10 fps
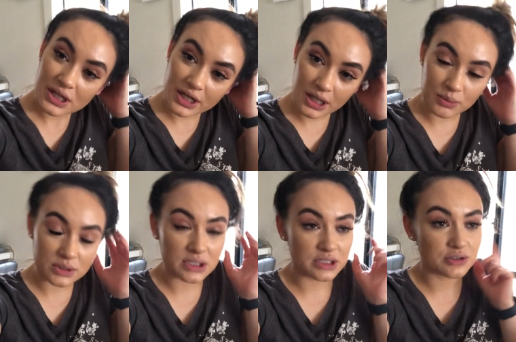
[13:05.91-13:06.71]
Like I
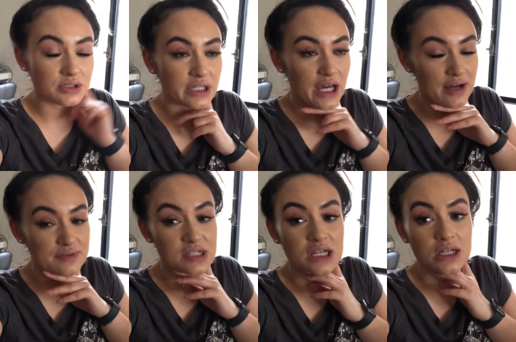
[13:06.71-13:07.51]
would literally
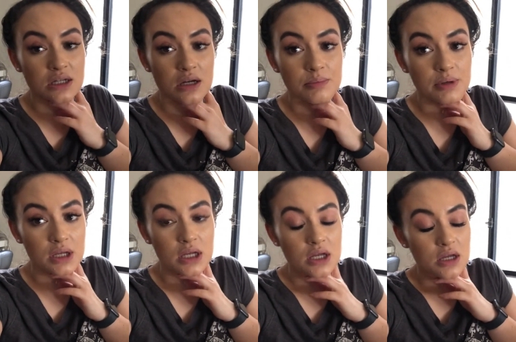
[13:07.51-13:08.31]
have to get up
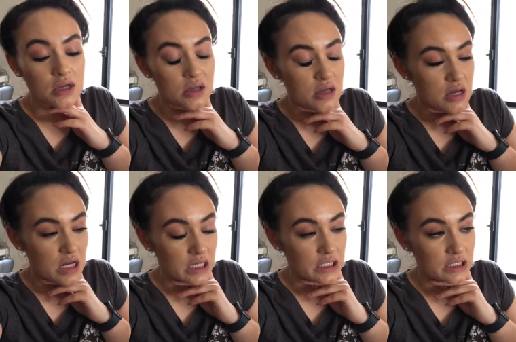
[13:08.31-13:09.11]

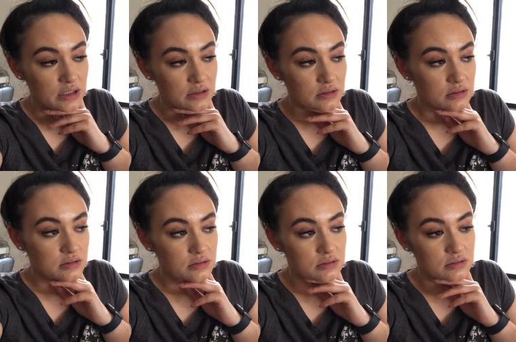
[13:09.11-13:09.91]
at
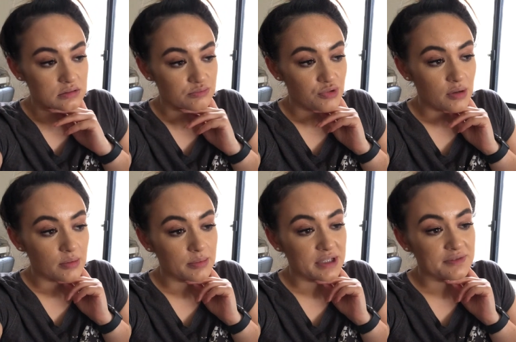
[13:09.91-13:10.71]

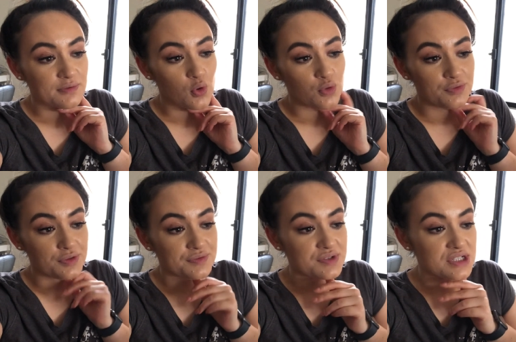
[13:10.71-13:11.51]
probably
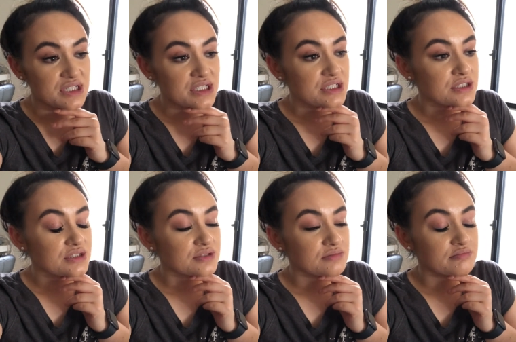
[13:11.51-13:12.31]
4.50,
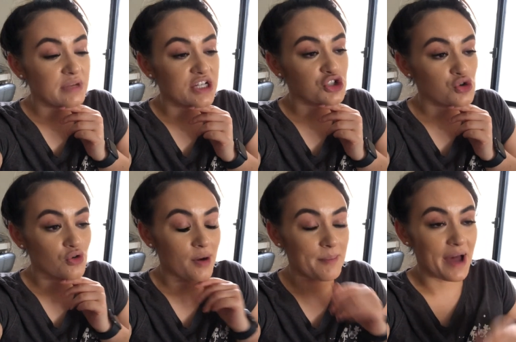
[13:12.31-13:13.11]
make
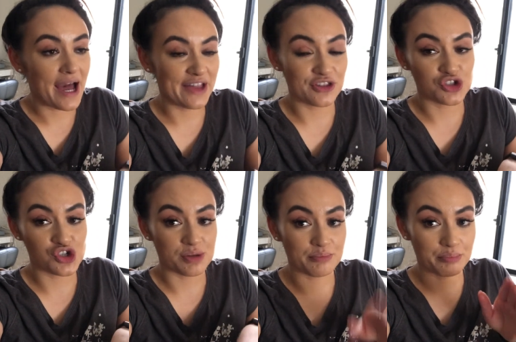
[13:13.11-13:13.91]
sure I'm at the
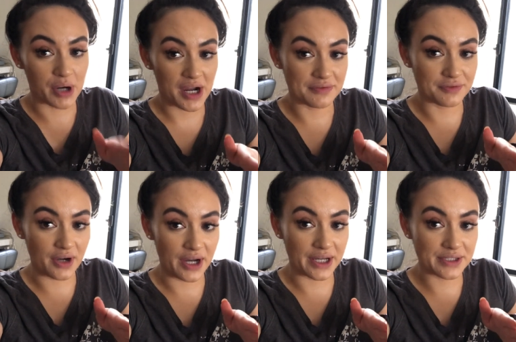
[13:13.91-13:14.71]
gym by
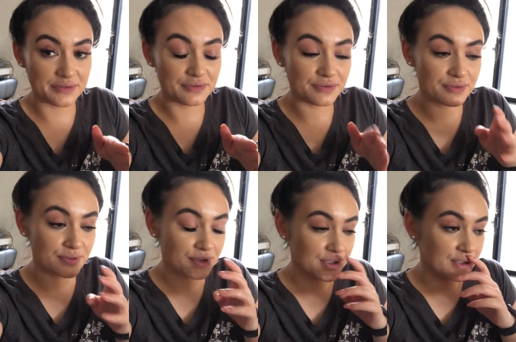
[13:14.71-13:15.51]
5,
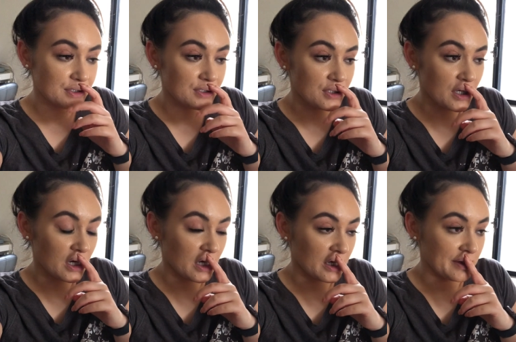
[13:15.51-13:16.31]

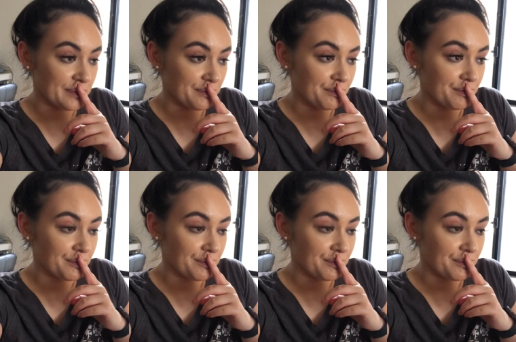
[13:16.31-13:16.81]
um,